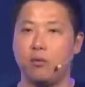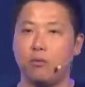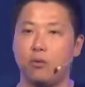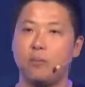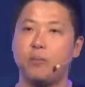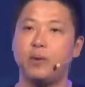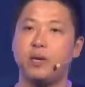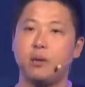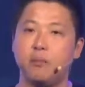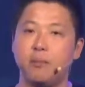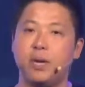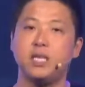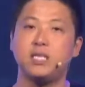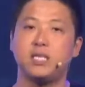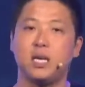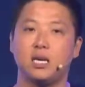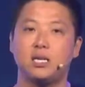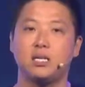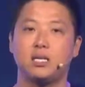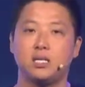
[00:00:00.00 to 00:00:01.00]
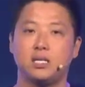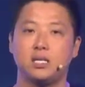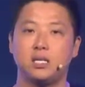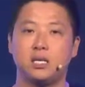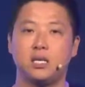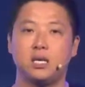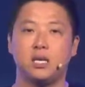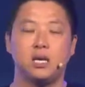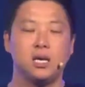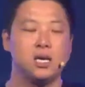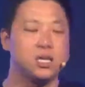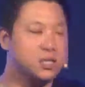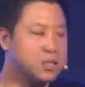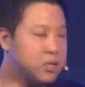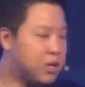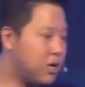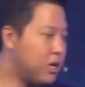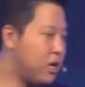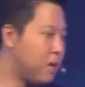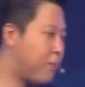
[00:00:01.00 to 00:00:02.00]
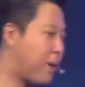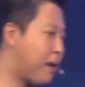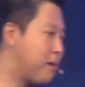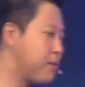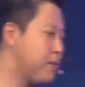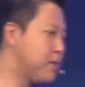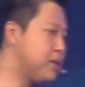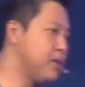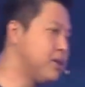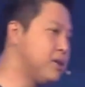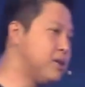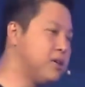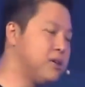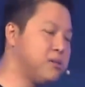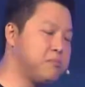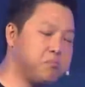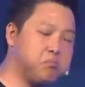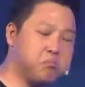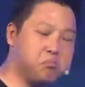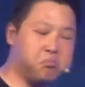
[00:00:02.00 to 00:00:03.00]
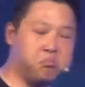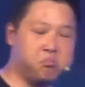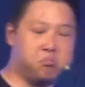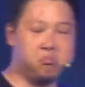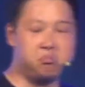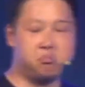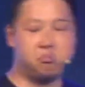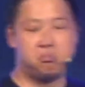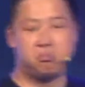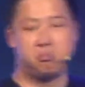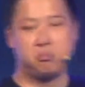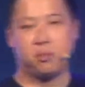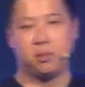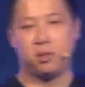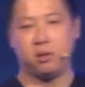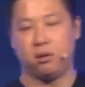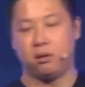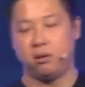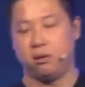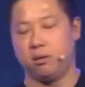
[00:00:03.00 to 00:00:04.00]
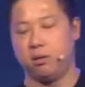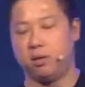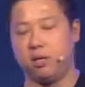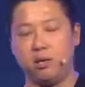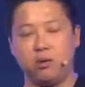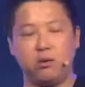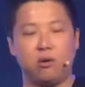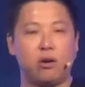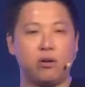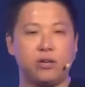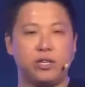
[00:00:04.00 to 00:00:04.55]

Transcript: that will be the main challenge. It's not about the deal